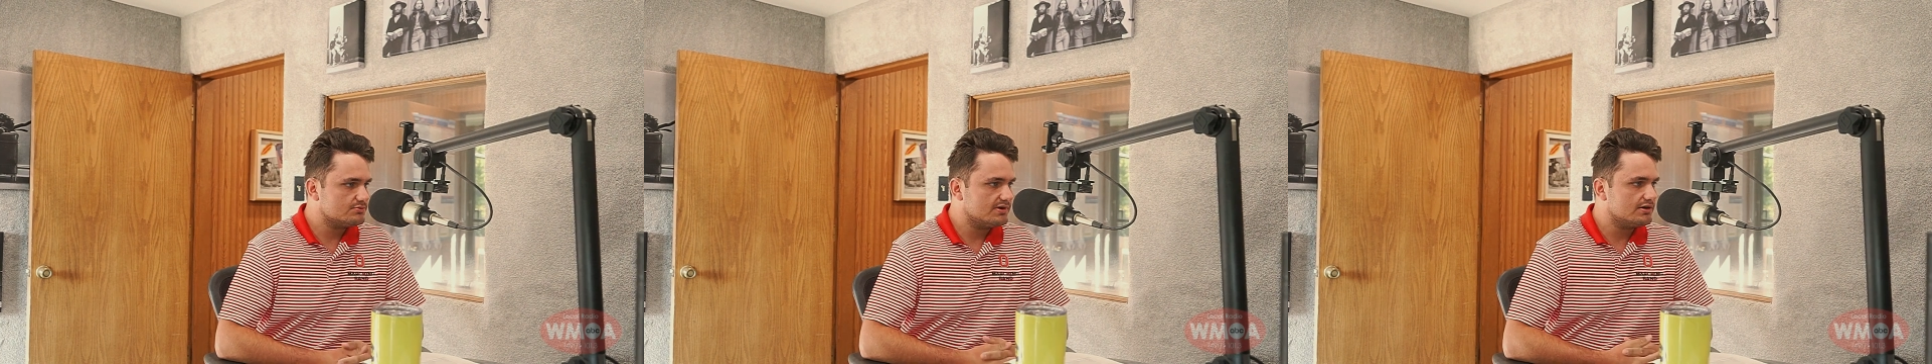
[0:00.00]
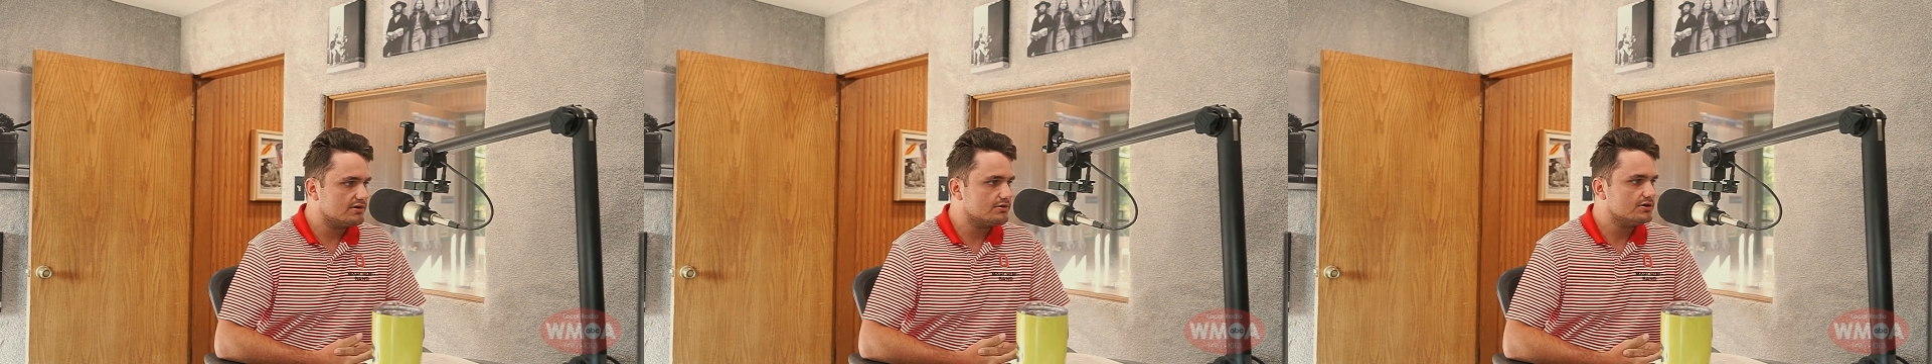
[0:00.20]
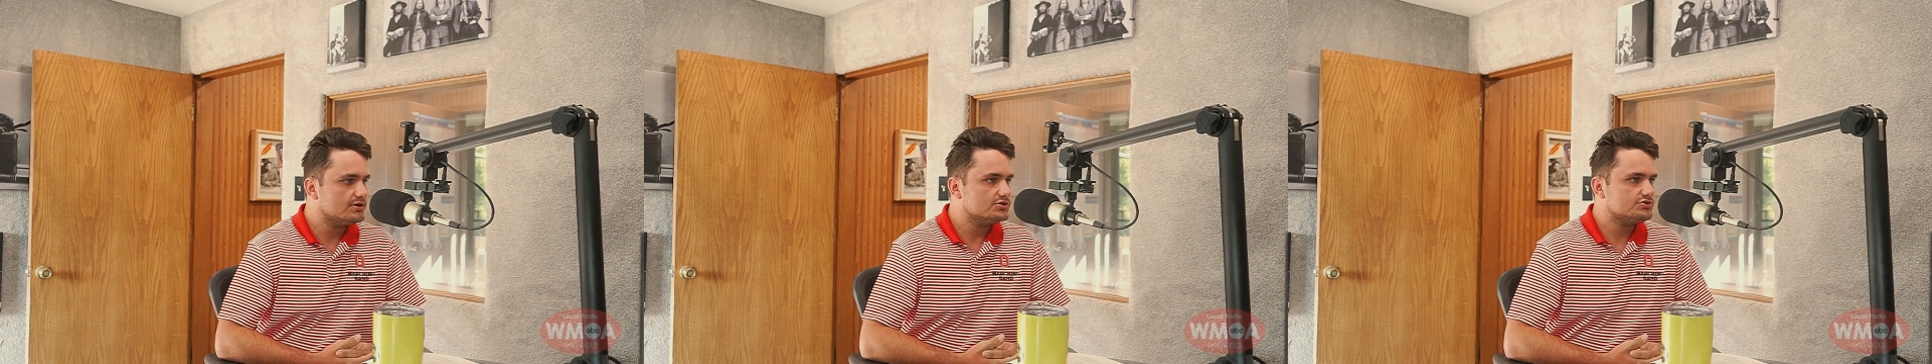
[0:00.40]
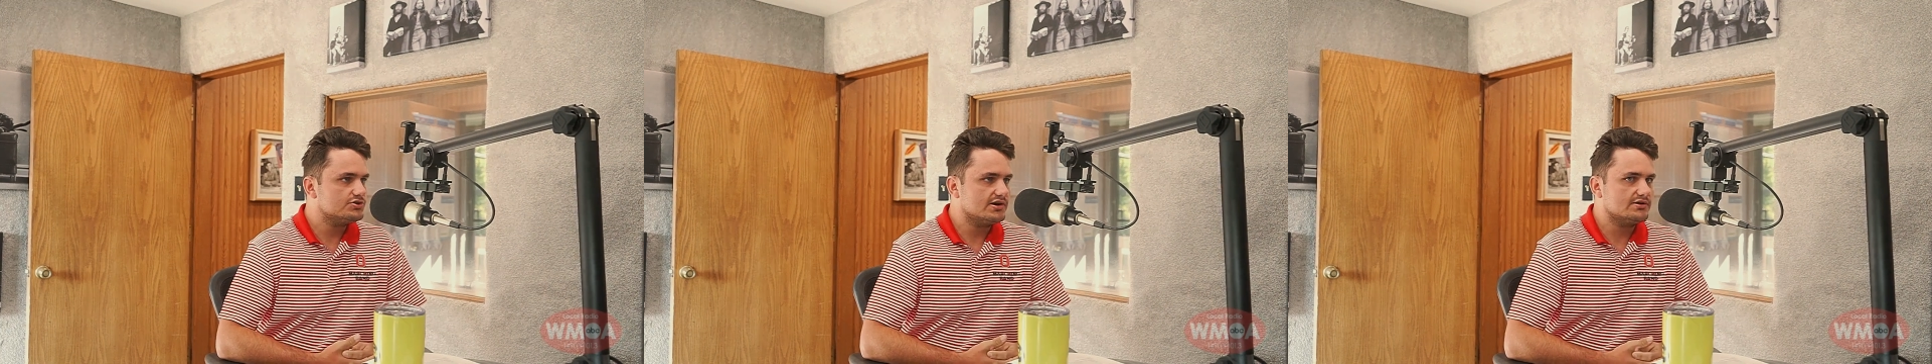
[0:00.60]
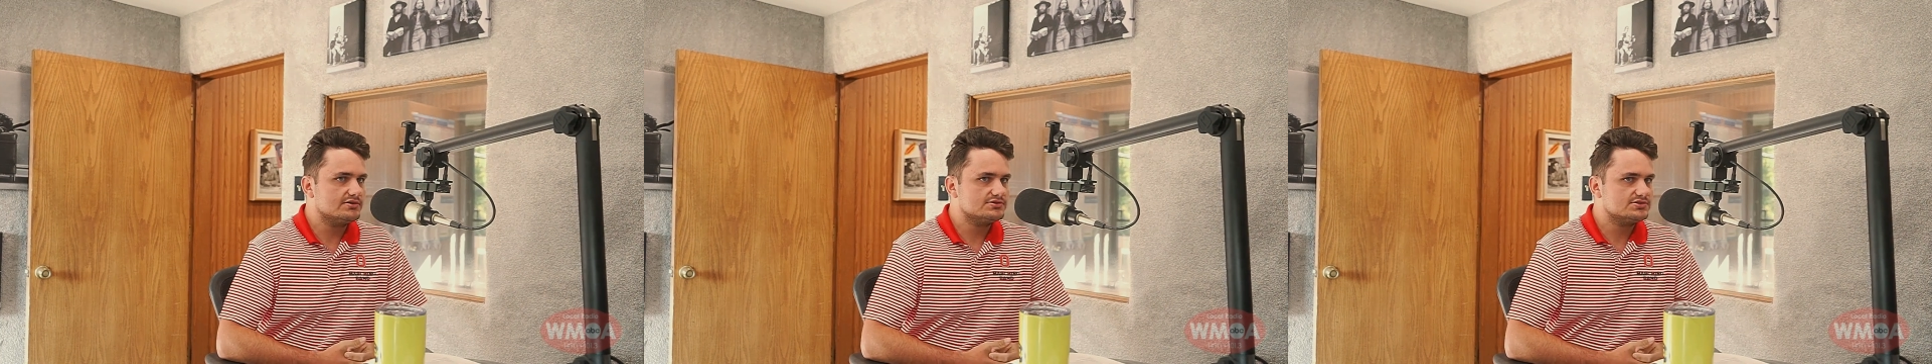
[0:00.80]
where
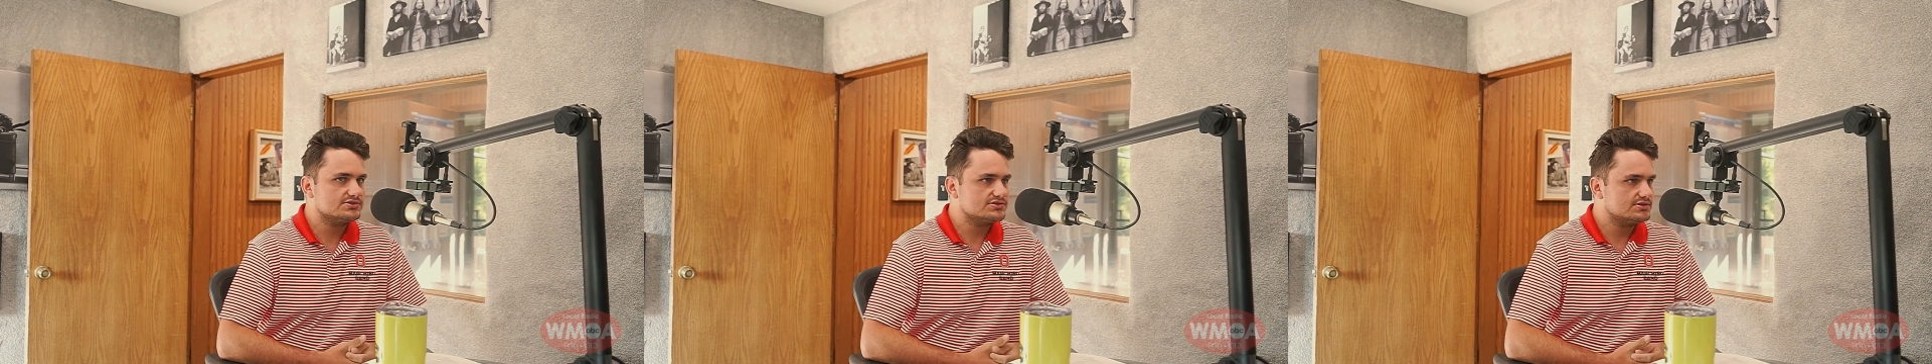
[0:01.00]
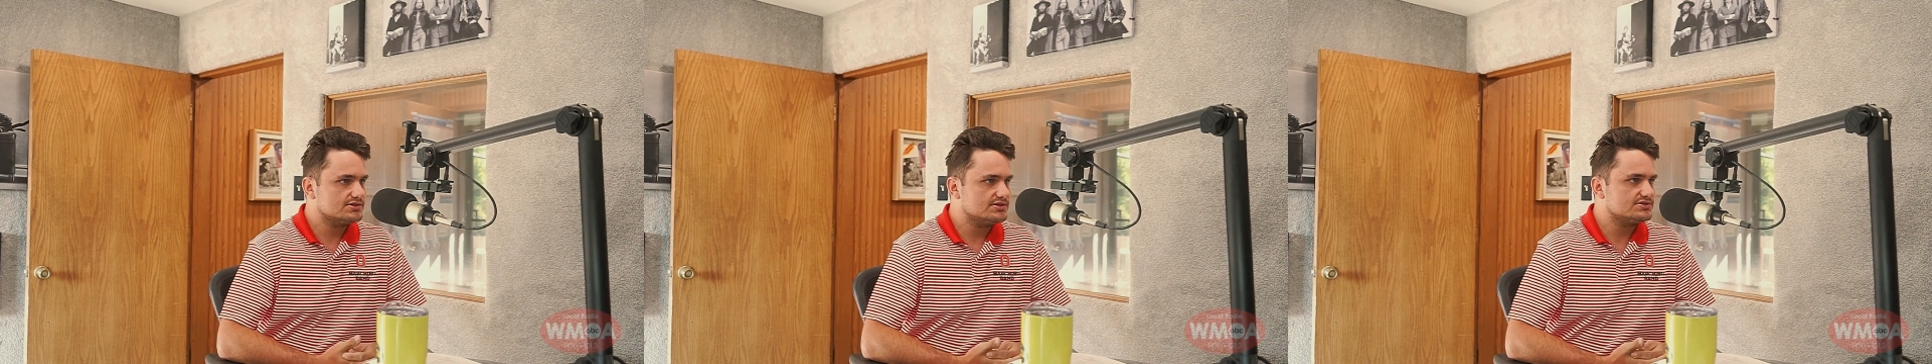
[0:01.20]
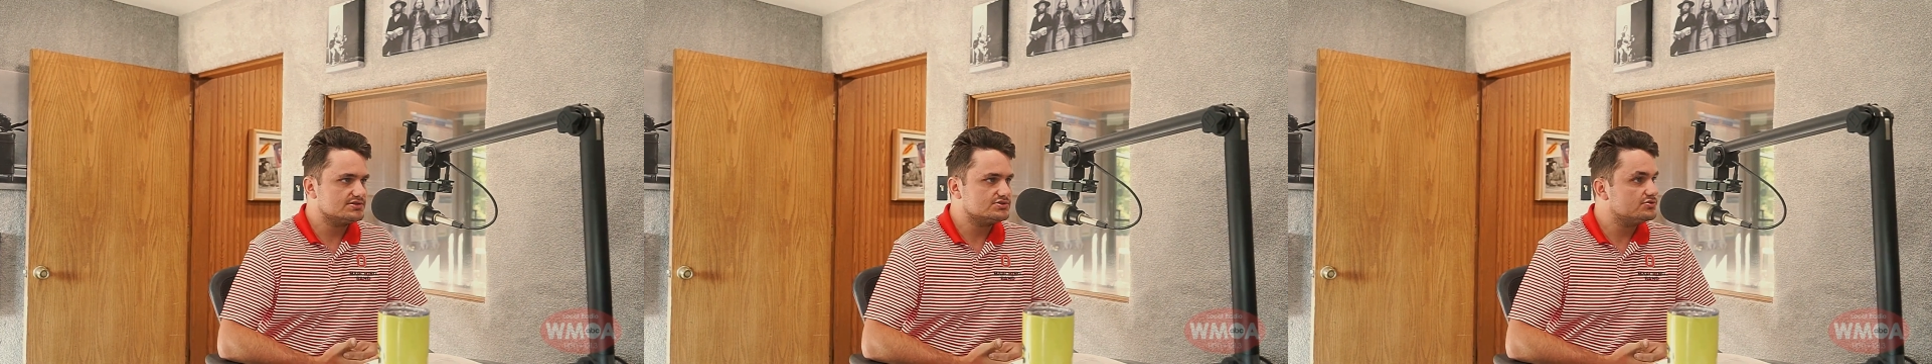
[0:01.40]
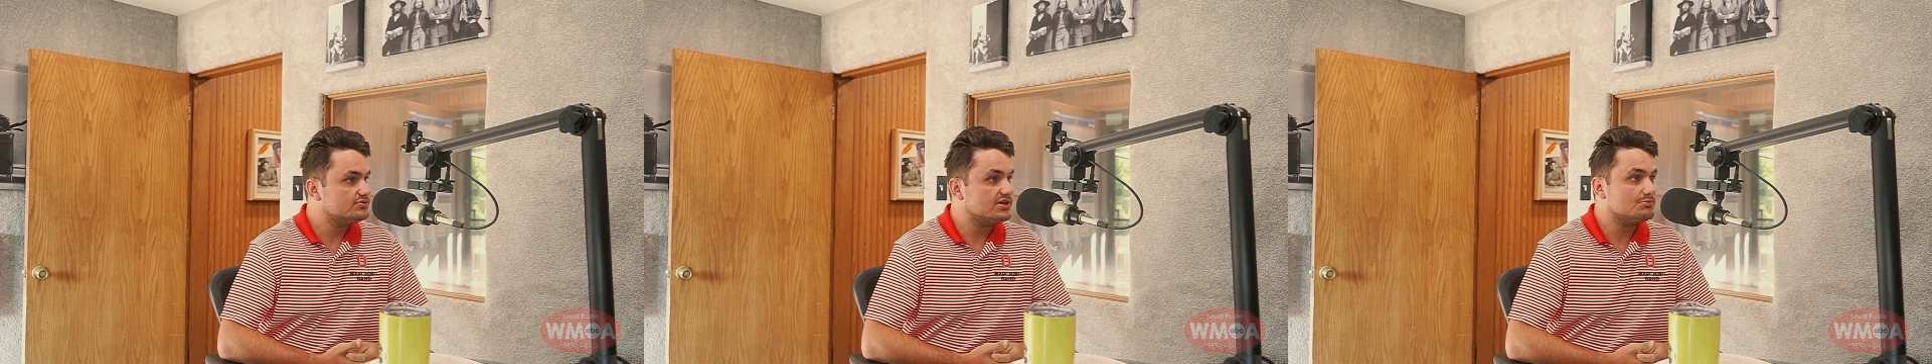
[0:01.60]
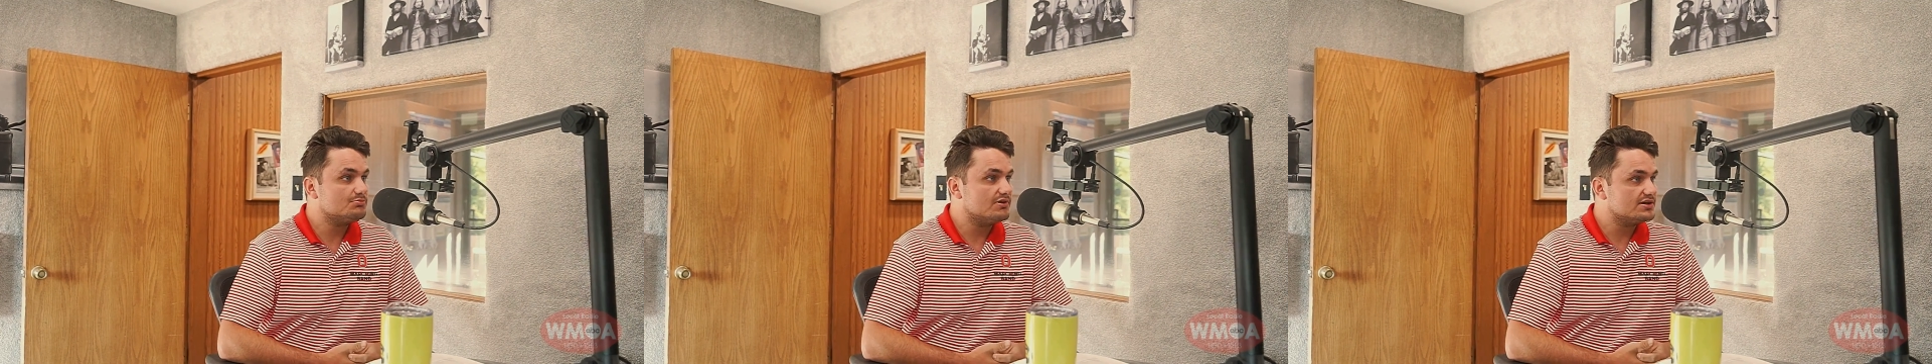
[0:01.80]
tryouts is a
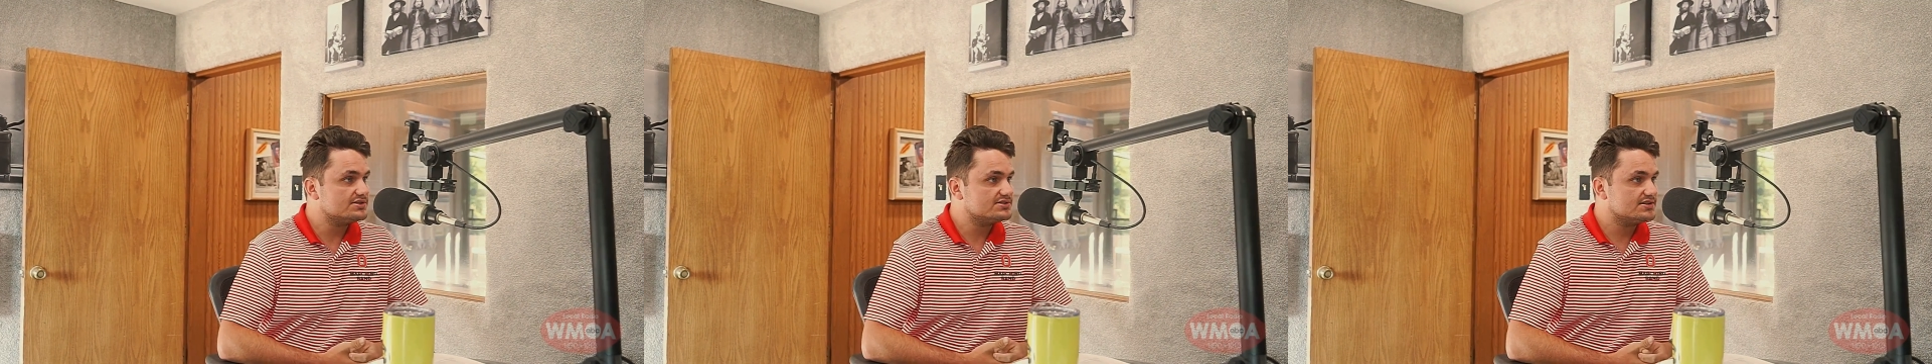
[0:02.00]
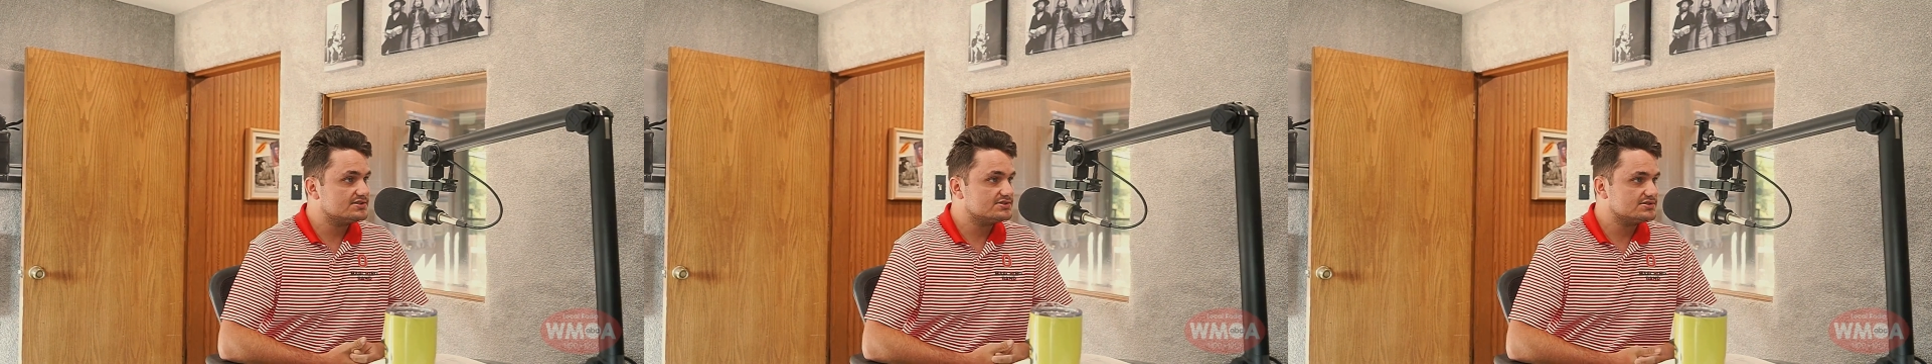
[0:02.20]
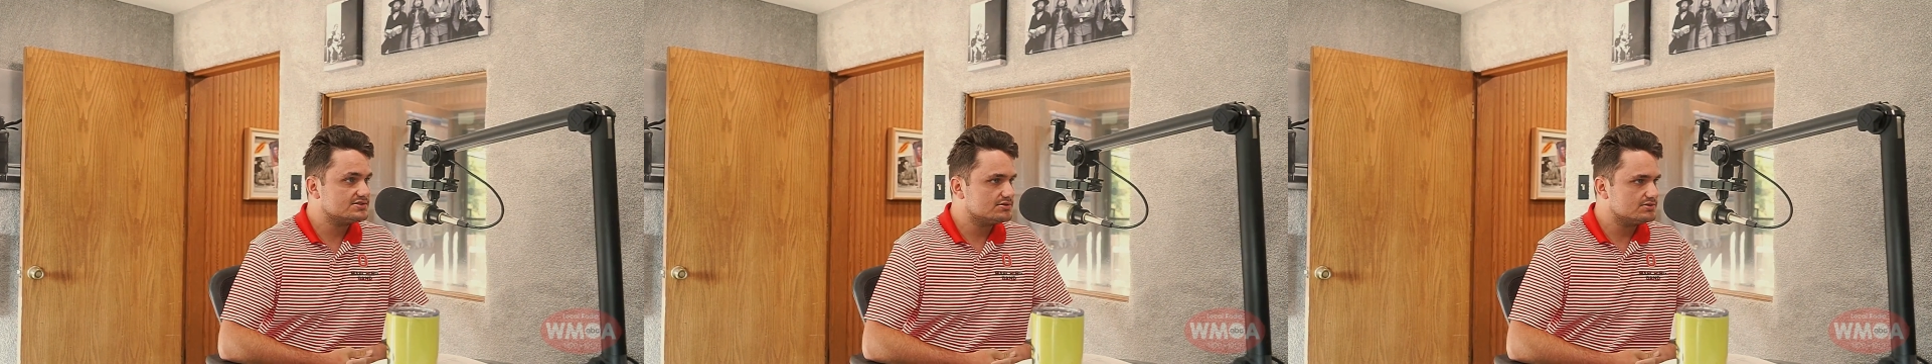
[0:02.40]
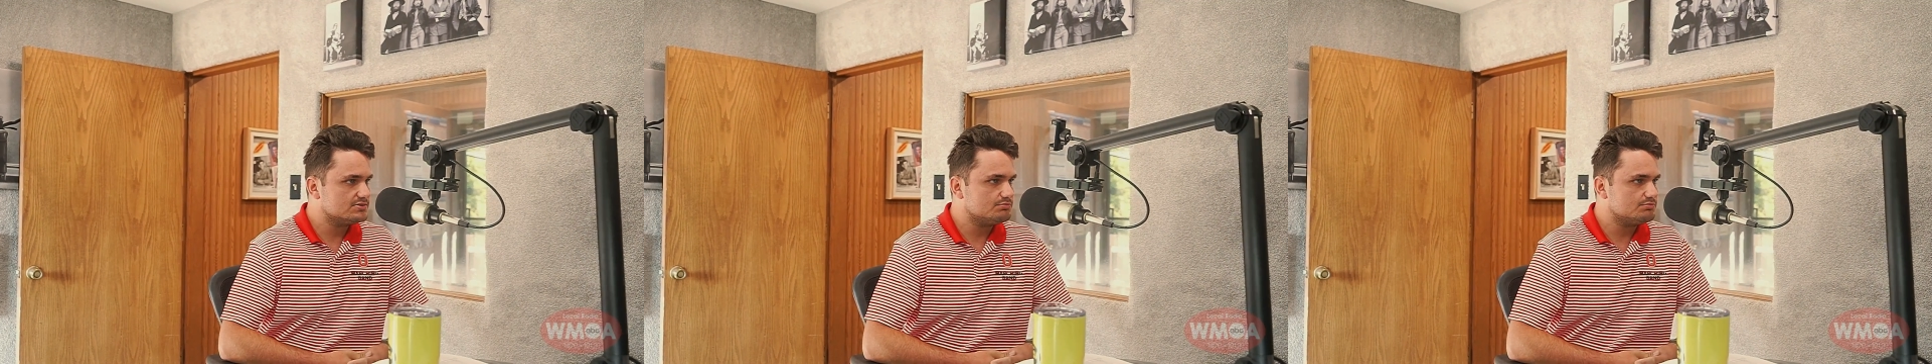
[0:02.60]
2-day process,